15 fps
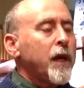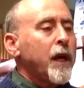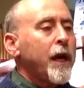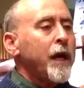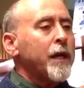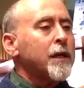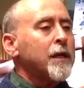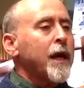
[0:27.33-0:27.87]

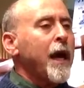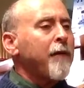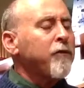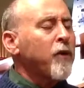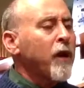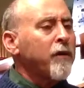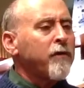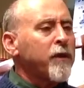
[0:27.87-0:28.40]
And
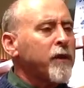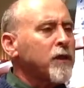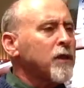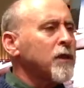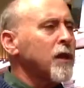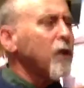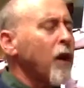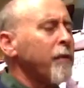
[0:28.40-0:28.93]
after I finished
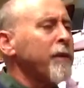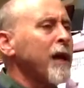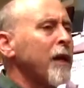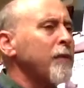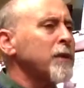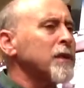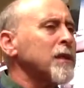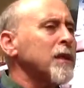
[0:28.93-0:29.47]
the army, I
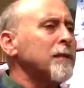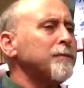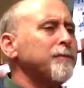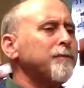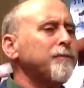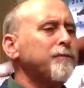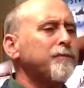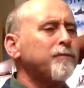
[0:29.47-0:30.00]

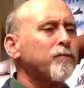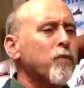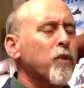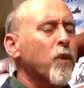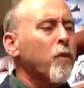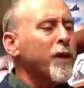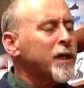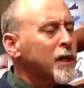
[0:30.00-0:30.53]

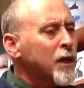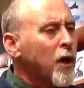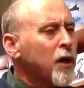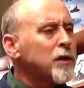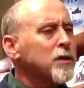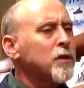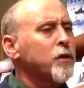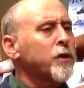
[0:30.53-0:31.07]
went to law
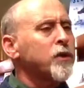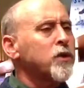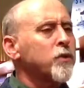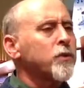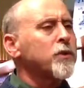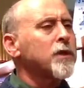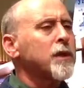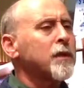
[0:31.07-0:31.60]
school in
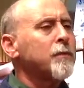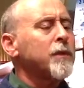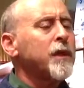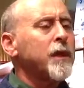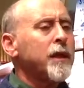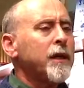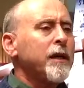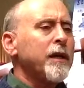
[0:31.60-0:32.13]
Jerusalem,
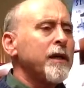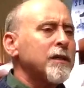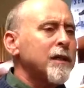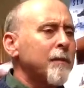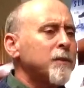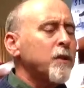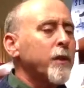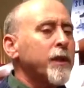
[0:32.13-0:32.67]

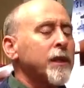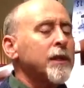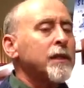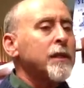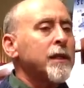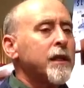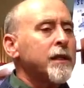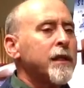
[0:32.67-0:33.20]
subsequently
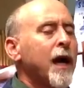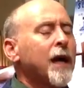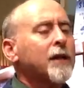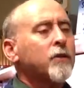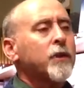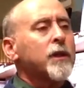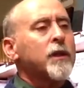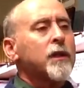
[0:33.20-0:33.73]
did a
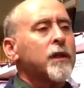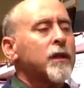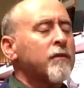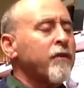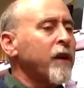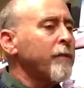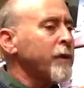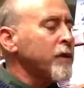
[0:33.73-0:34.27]
doctorate in
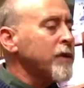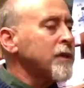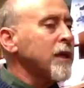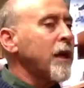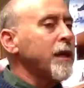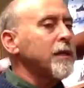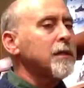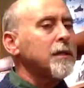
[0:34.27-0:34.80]
environmental
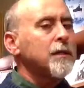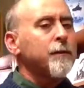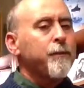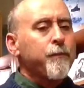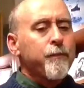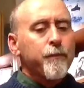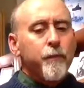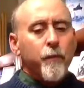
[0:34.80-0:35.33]
science,
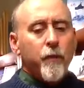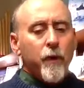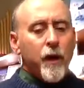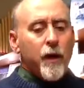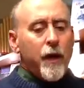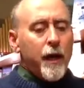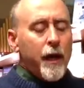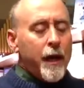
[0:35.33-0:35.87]

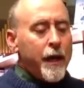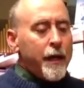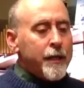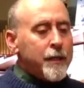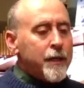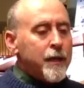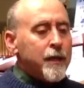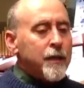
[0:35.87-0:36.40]
and